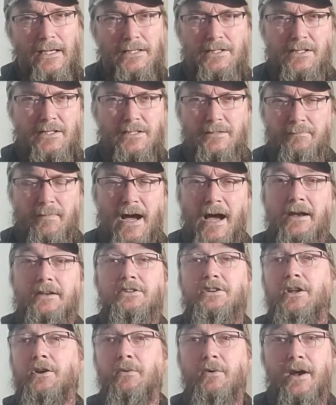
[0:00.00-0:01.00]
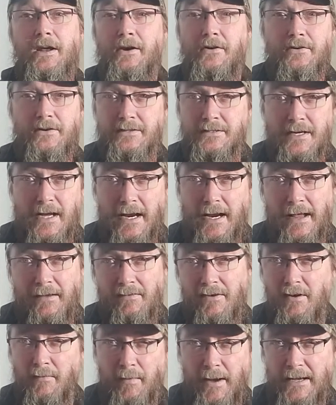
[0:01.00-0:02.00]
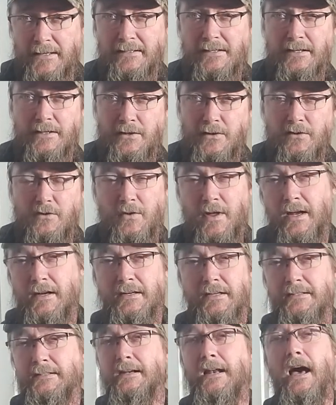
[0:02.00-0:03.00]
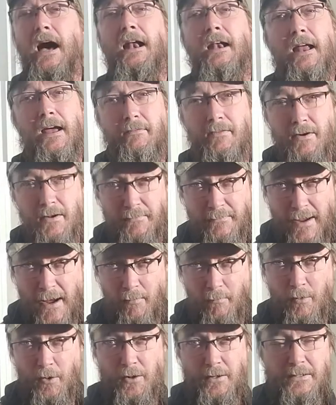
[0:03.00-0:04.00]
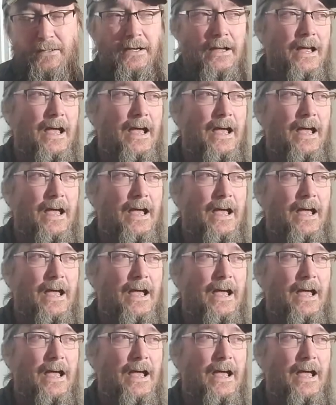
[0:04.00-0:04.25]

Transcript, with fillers: just my generator does not have the capacity to do that. It does not have enough output.